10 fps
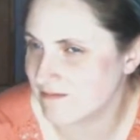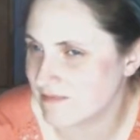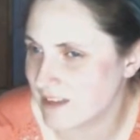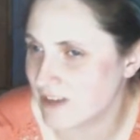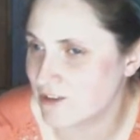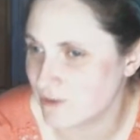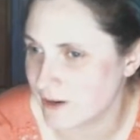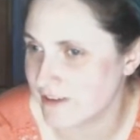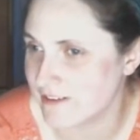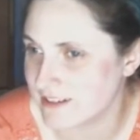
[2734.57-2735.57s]
Not
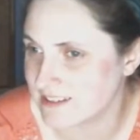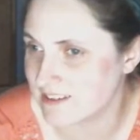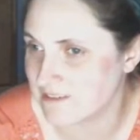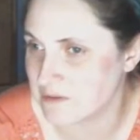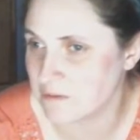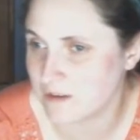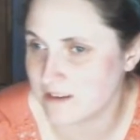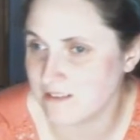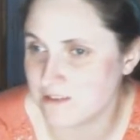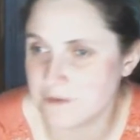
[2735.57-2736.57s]
200 itself, but
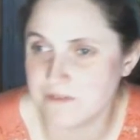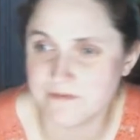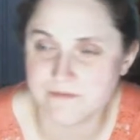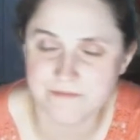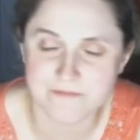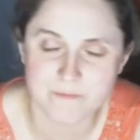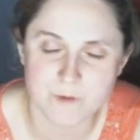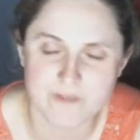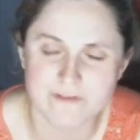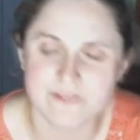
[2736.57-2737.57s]

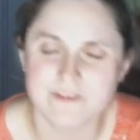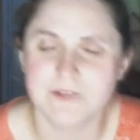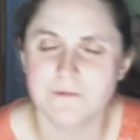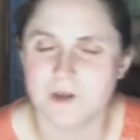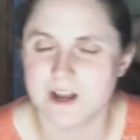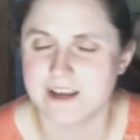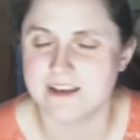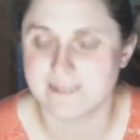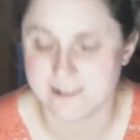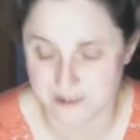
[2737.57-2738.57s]
151
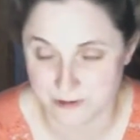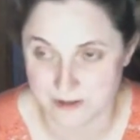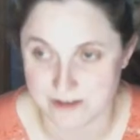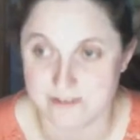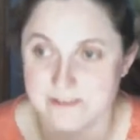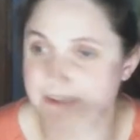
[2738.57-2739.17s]
to 200.